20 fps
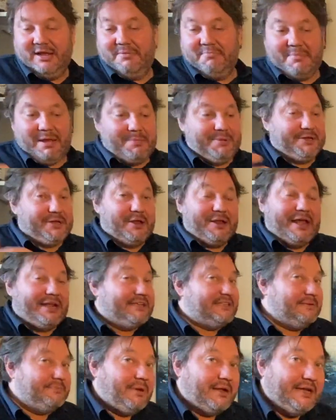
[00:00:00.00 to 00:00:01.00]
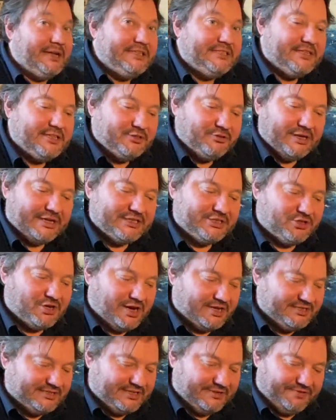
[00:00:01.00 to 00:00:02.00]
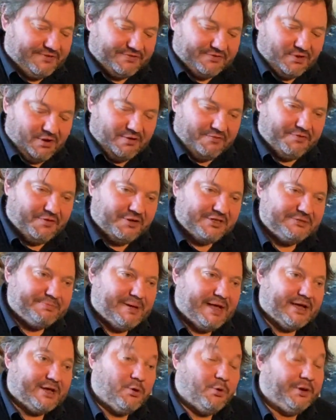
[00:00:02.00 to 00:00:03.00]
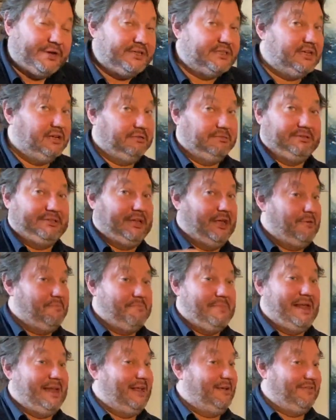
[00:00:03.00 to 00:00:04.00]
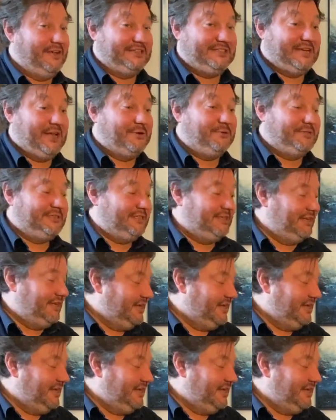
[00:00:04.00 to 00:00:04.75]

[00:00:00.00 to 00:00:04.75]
Maybe donate some money to the Drinks Trust if you've got a few spare coins. Many of us don't.